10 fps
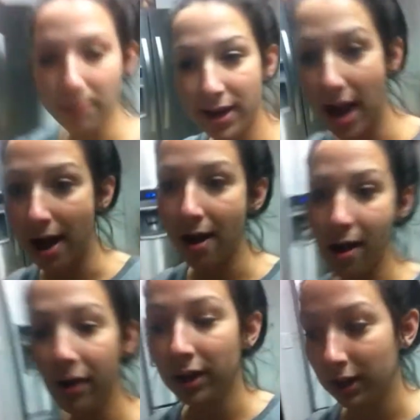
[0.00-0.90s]
But yeah,
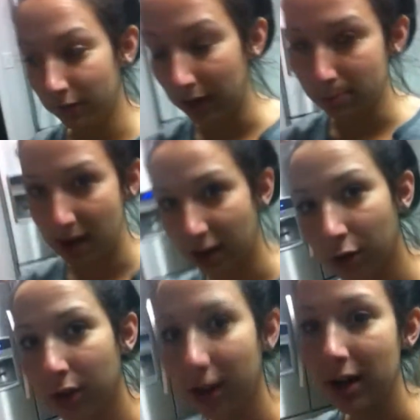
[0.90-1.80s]
if I get back
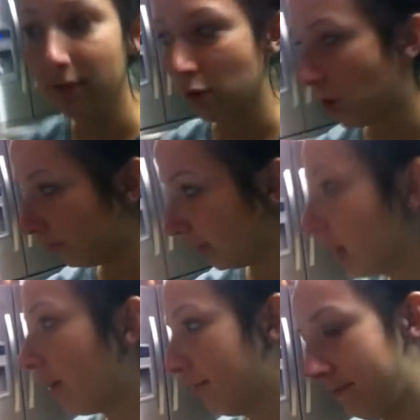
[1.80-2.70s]
early enough,
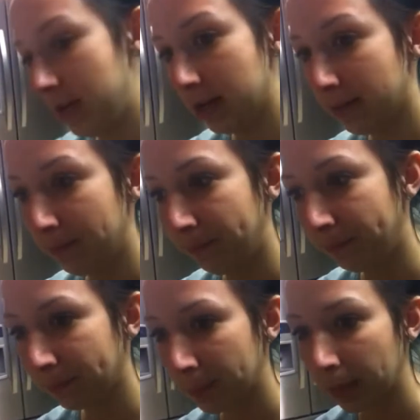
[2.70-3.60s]
hopefully I'll film
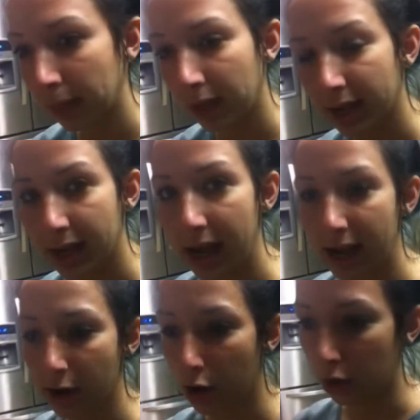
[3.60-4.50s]

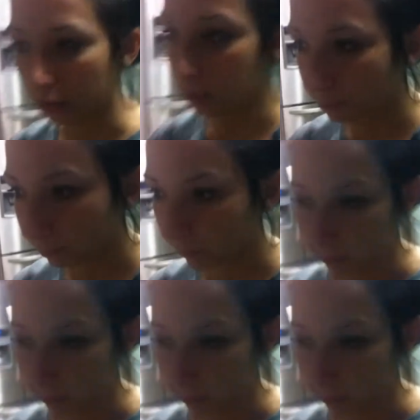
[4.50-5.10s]
a haul.